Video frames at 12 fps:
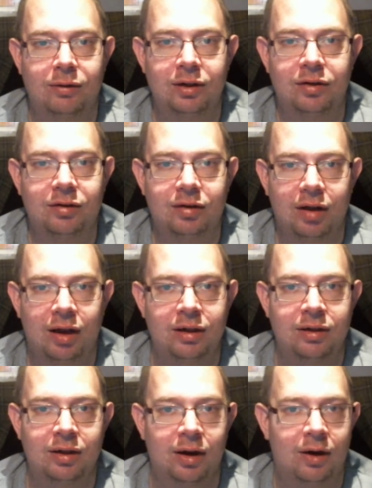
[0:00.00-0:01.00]
it, I
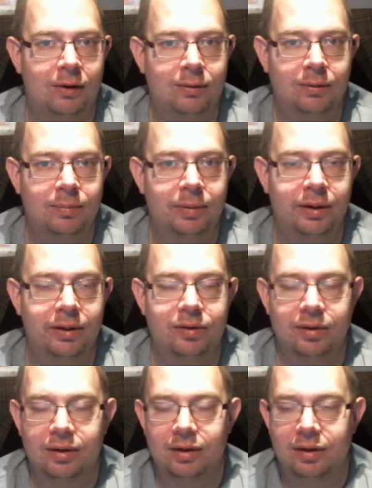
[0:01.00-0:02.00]
know, but
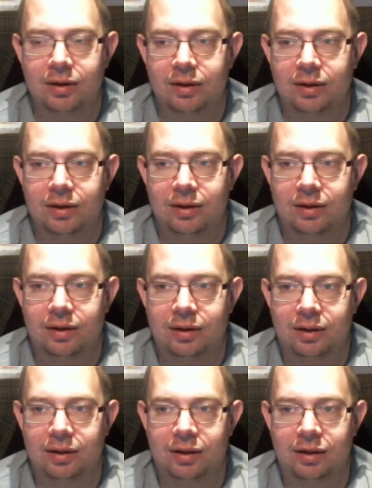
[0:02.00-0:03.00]

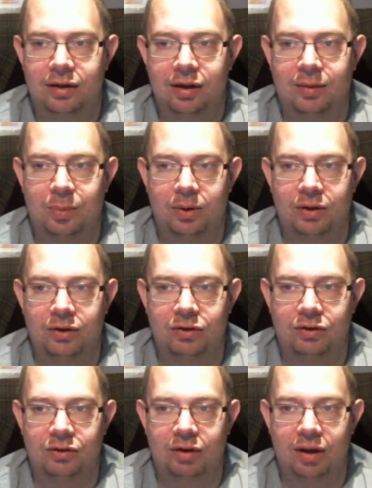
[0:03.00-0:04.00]
it
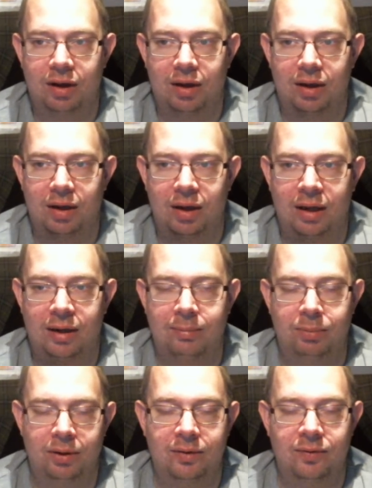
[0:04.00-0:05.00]
was like a
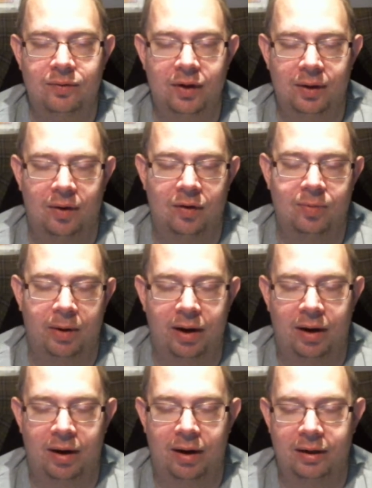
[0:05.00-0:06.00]
burden fell off my
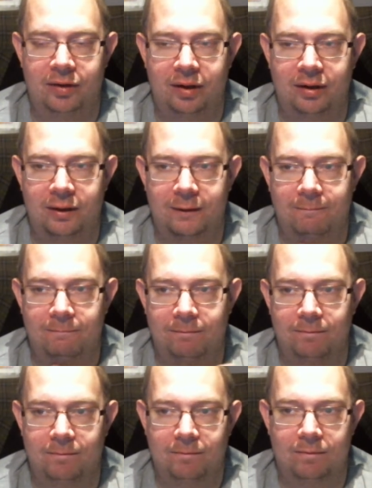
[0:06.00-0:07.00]
heart, and
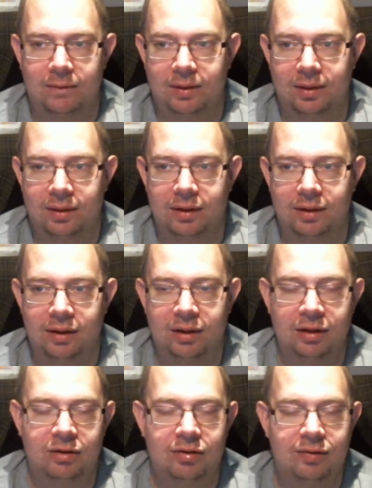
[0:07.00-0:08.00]

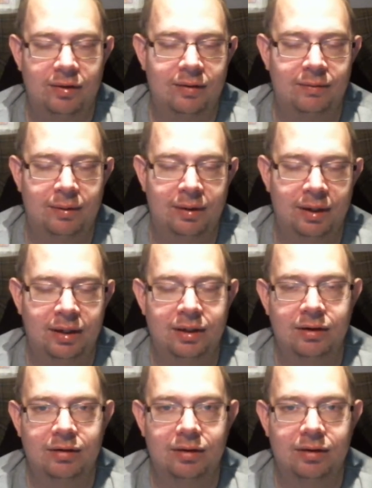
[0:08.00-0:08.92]
it's weird,